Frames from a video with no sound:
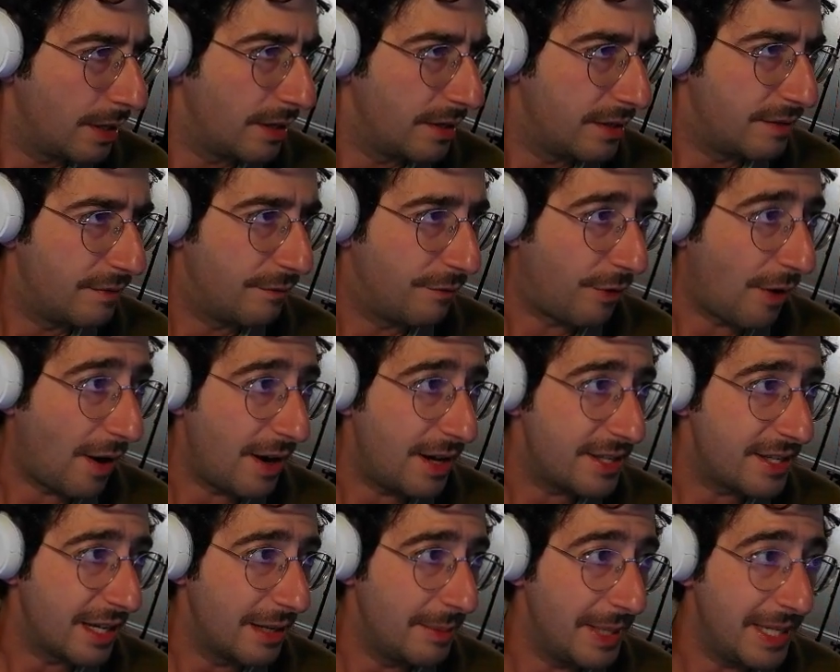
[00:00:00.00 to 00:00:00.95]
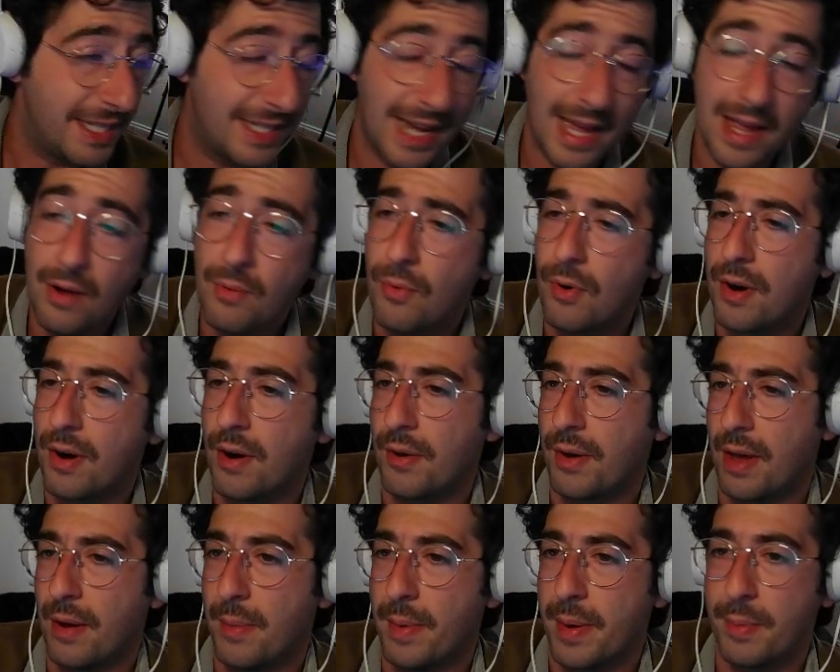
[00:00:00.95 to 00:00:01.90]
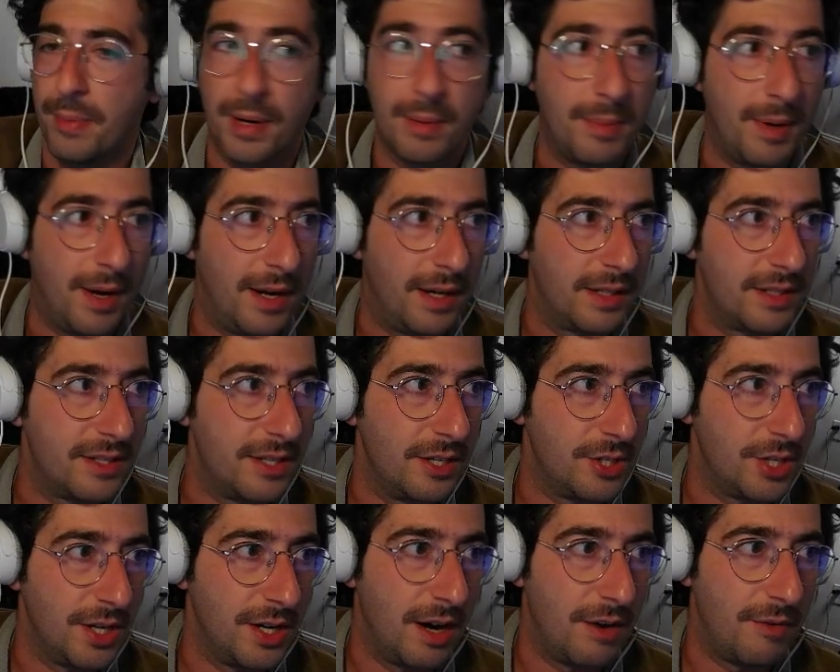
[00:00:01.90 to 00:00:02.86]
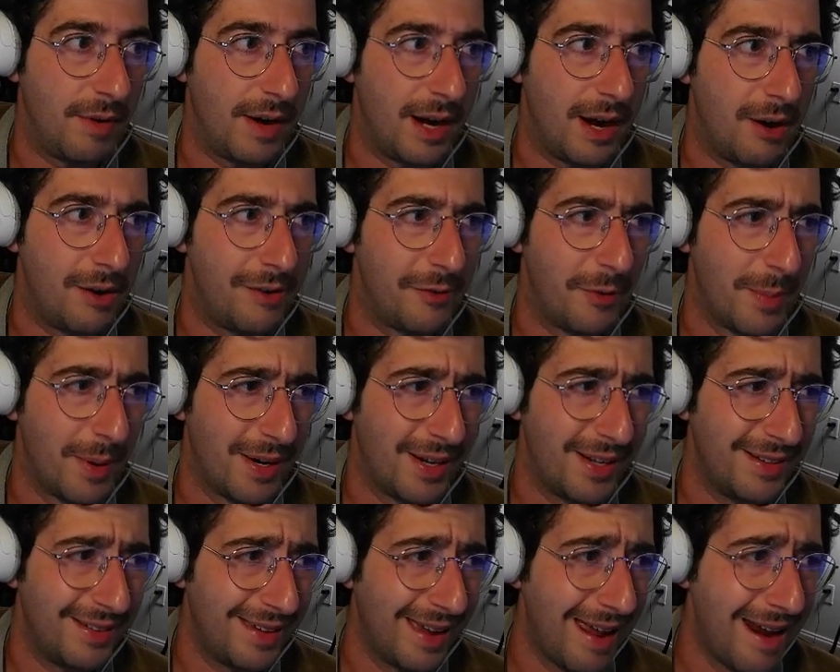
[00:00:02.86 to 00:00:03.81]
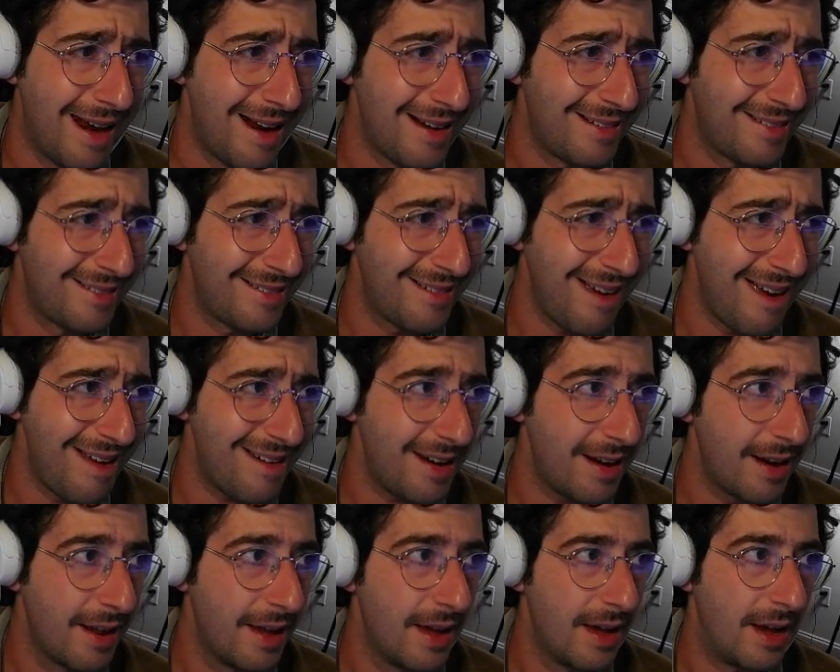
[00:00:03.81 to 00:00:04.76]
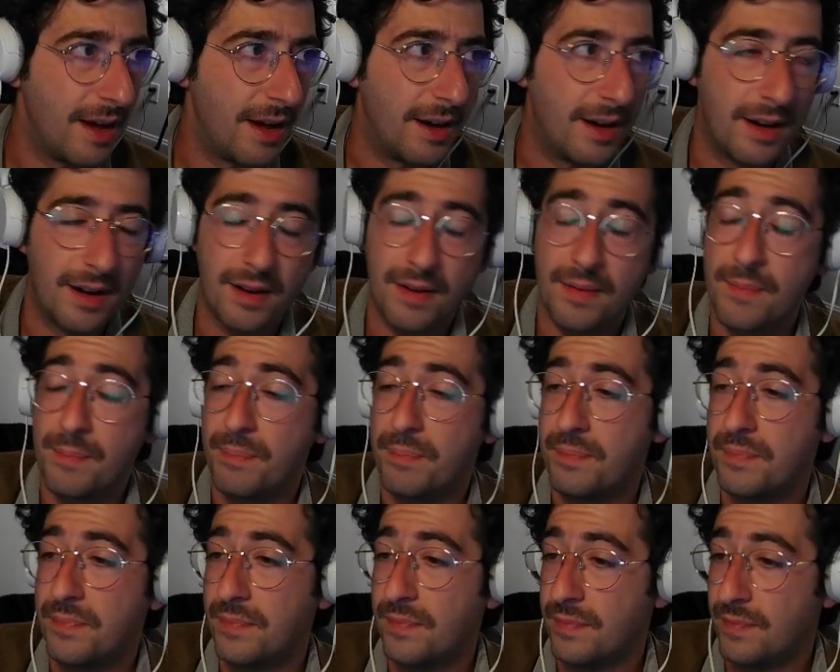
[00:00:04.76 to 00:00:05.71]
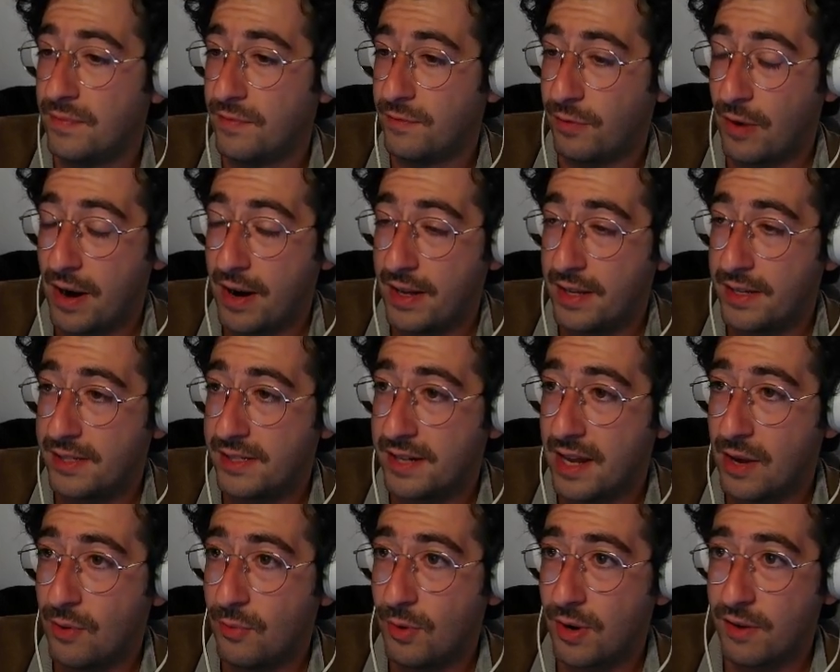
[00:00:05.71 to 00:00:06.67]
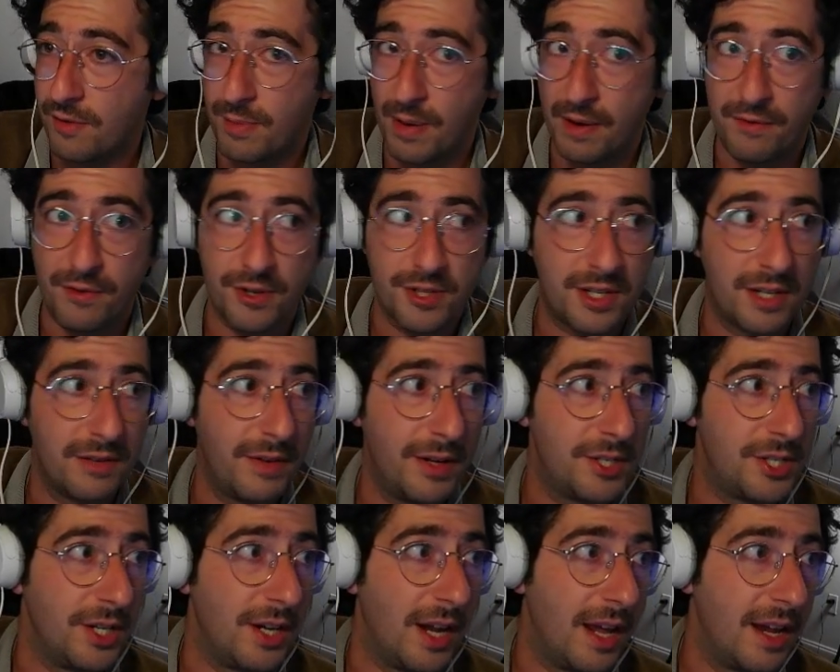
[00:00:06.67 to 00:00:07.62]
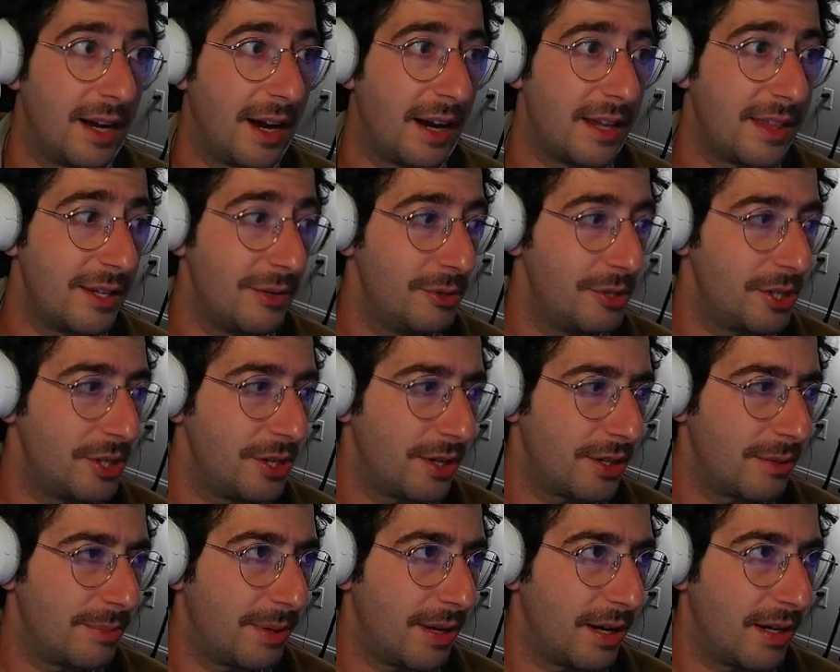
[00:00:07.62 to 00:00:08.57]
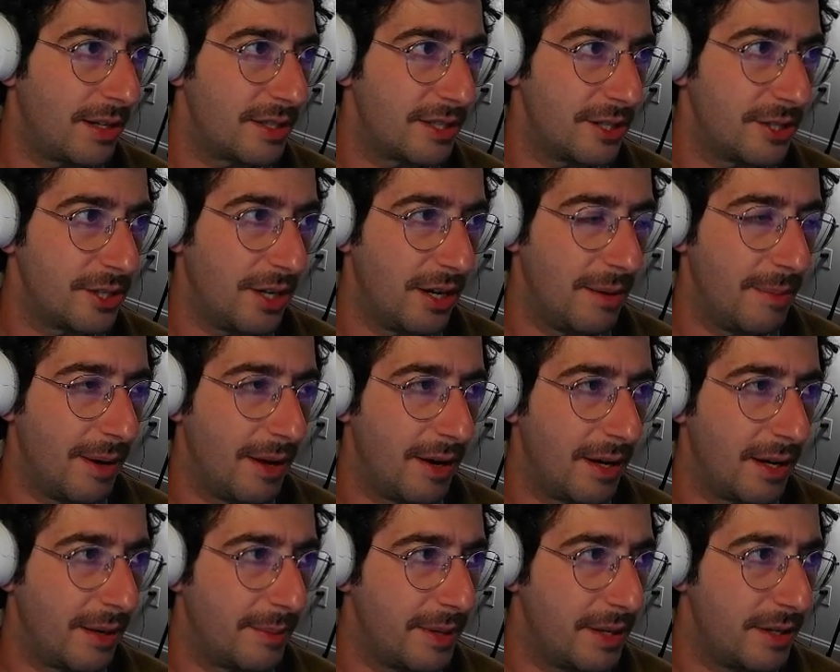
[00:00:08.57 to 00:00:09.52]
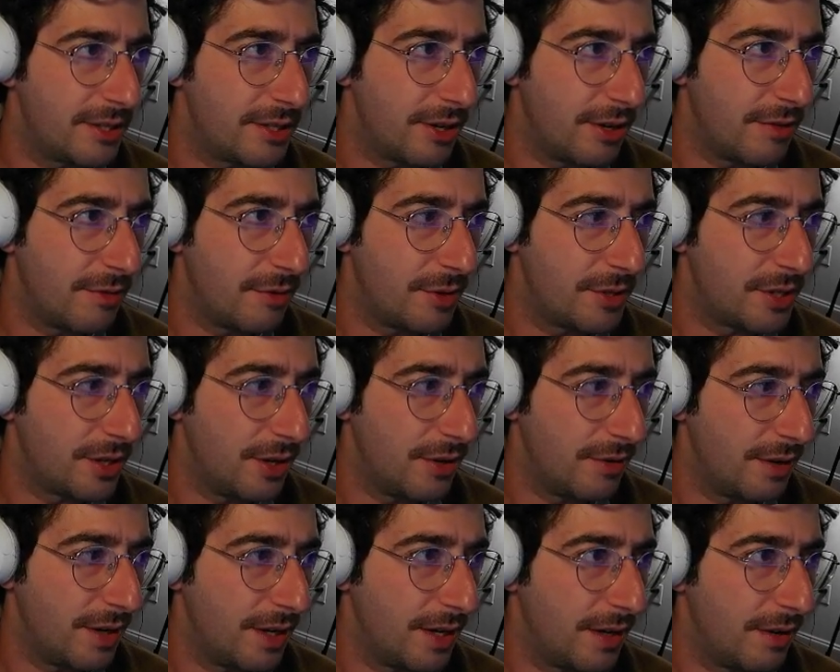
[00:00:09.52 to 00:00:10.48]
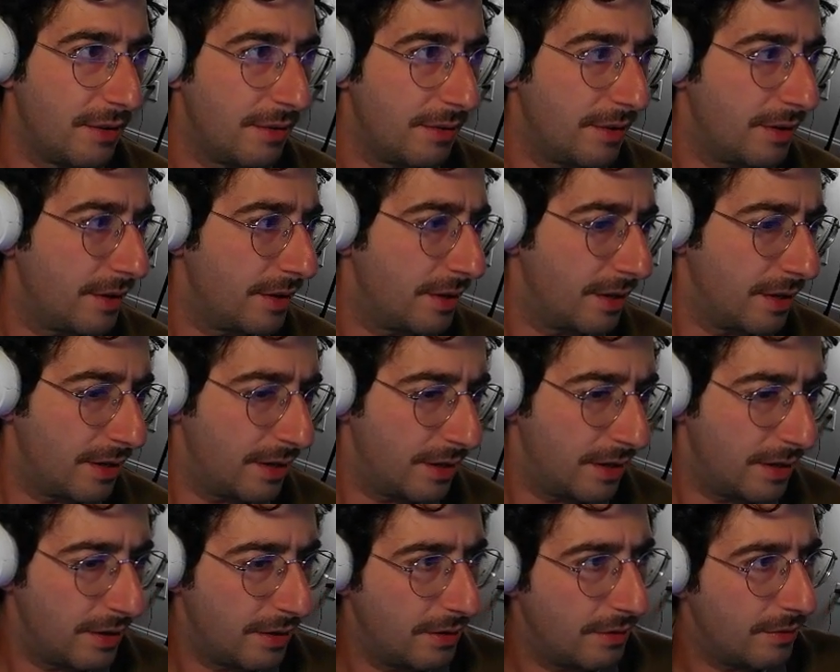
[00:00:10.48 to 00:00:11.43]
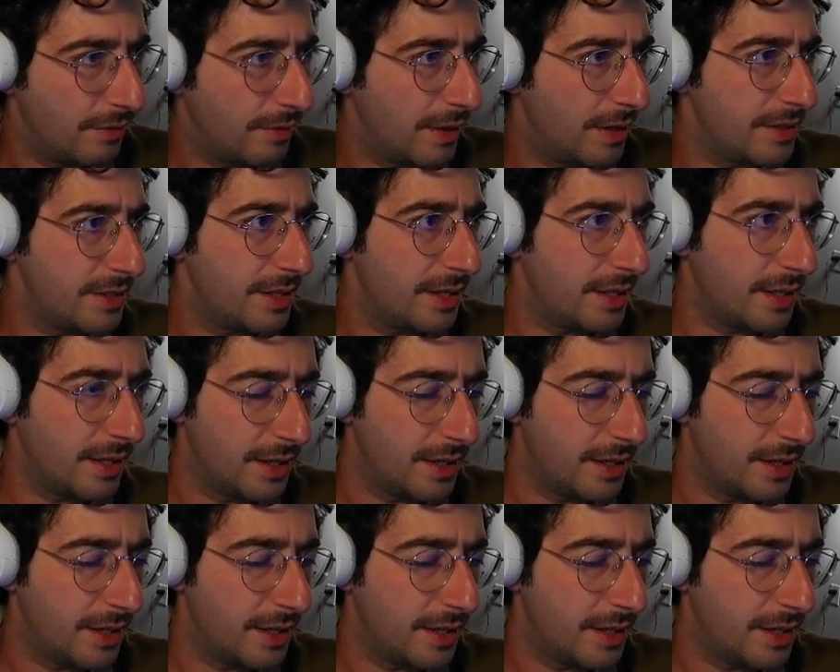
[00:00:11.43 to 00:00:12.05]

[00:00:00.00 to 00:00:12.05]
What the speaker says: Friday's going to be day one. Okay, I'm going to bring Bottling Sunshine on right now. Everybody get excited. Friday is day one of my first convention, and I think we should talk to Bottling Sunshine about it. Let me start a voice call right now. Wait a second.